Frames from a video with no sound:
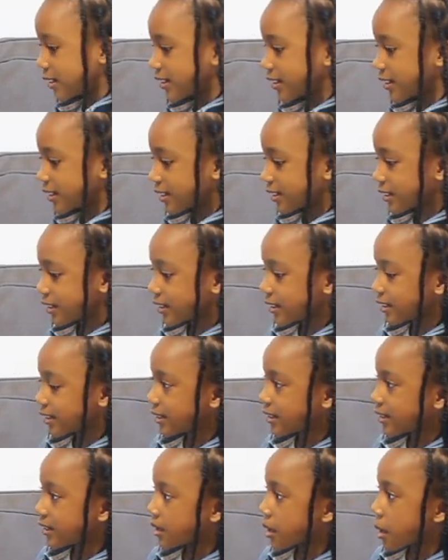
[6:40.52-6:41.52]

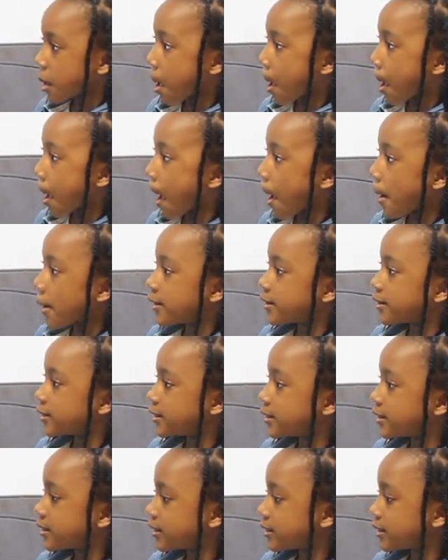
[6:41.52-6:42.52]

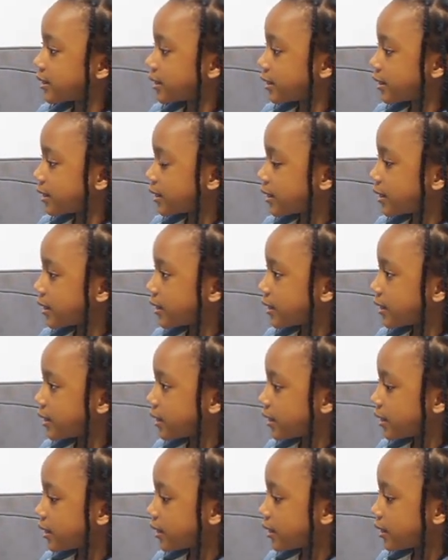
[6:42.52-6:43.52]

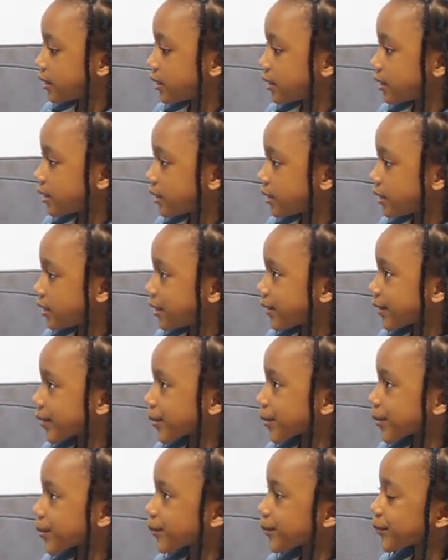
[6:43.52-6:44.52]

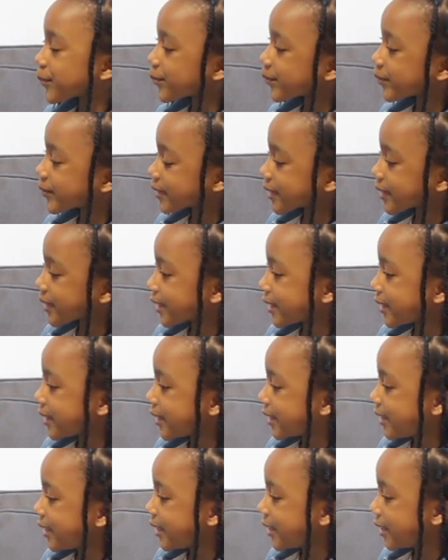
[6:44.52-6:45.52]

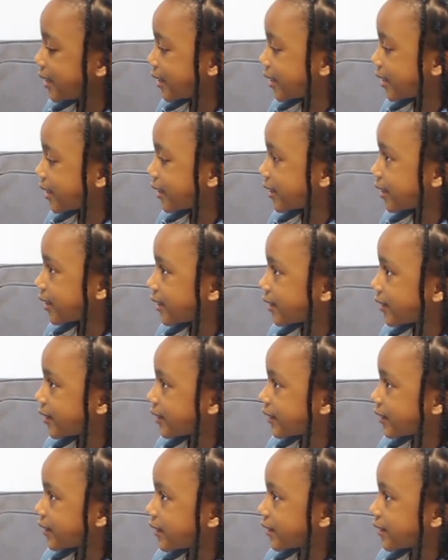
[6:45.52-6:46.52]

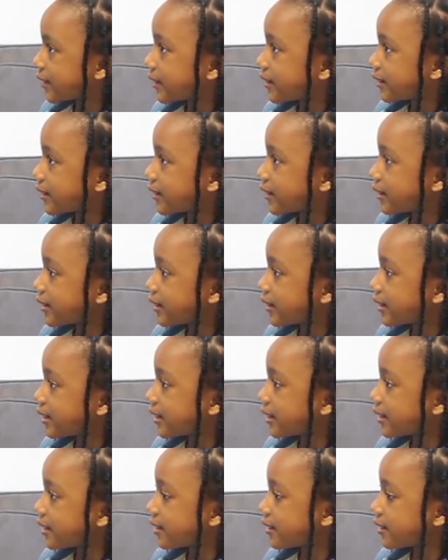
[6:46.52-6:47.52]

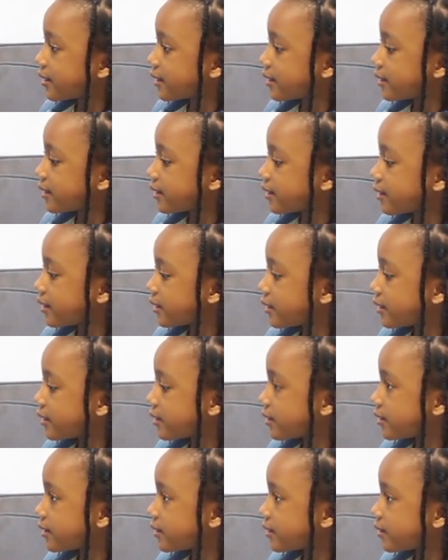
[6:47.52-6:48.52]
No words are spoken by the person on screen.